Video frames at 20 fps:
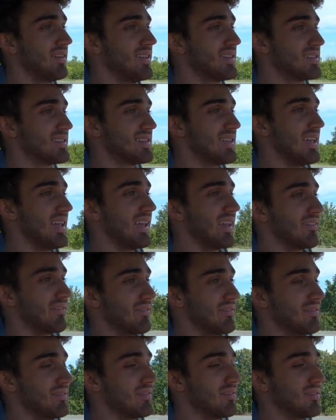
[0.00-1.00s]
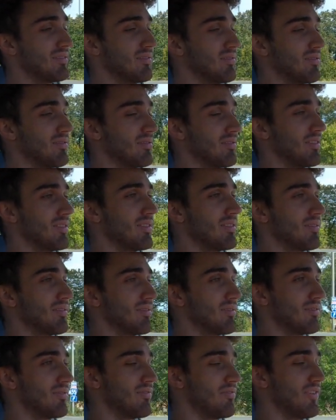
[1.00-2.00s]
this thing
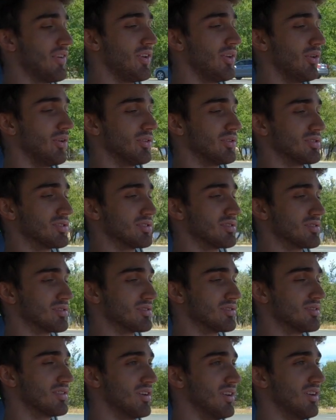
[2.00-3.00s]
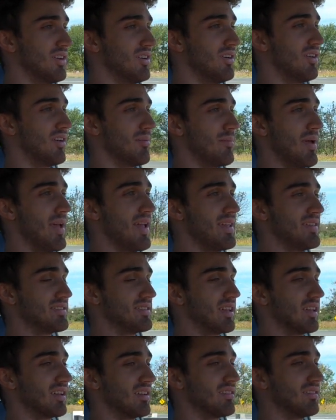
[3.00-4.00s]
feels
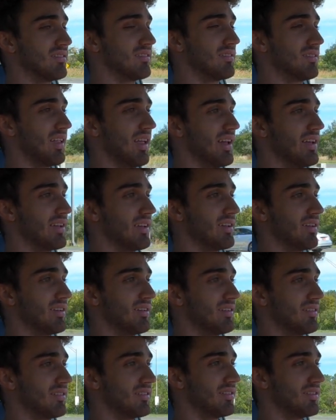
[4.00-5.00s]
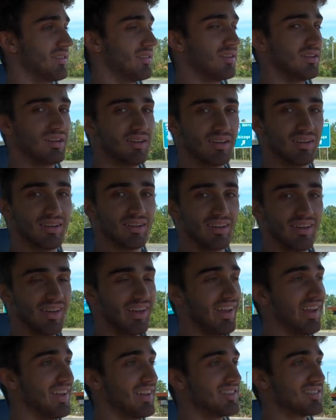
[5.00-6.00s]
amazing. Like,
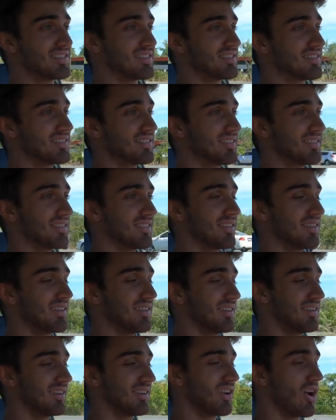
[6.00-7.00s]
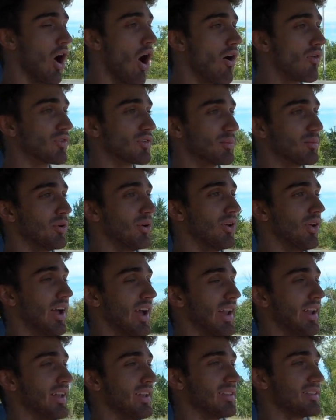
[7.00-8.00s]
it is comfortable
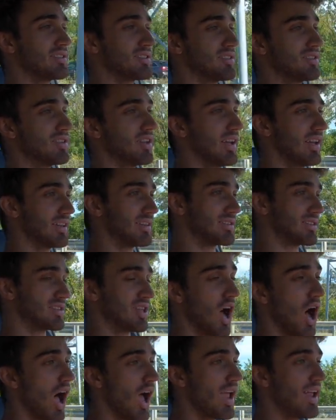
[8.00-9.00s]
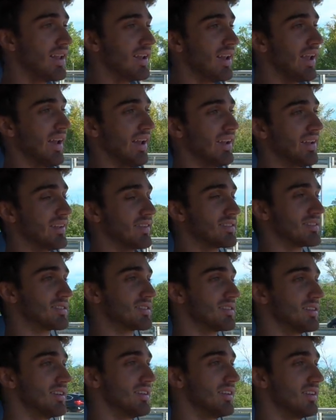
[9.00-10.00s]
and it's tight and
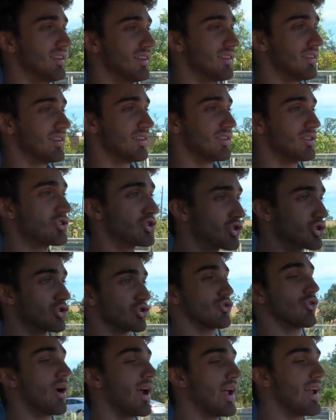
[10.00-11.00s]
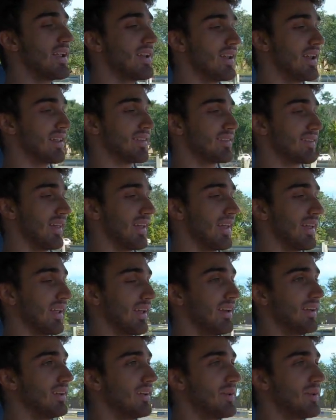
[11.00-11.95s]
it's straight. It's like